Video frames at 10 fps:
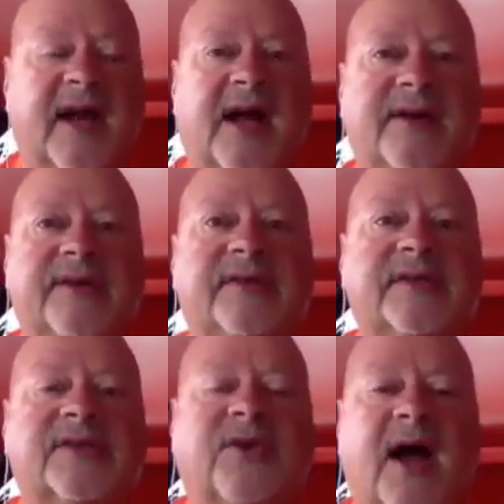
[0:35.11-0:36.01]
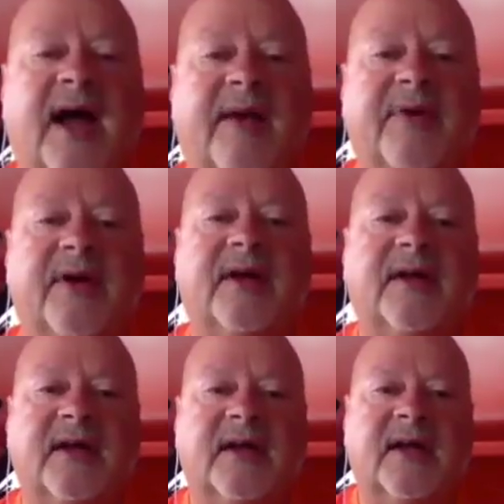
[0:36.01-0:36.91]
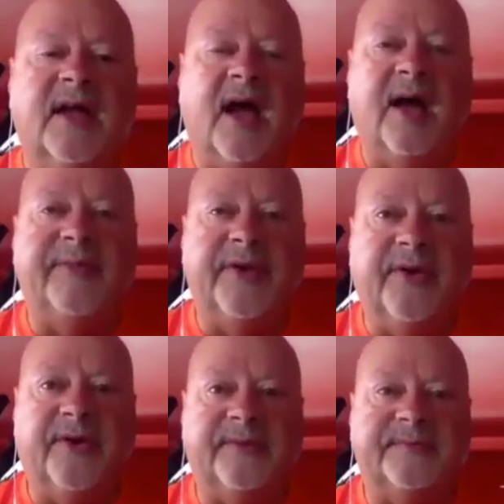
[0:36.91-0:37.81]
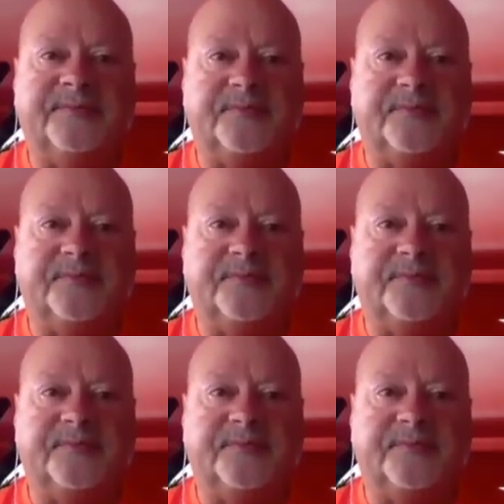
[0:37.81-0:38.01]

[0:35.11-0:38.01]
How do you describe a mural?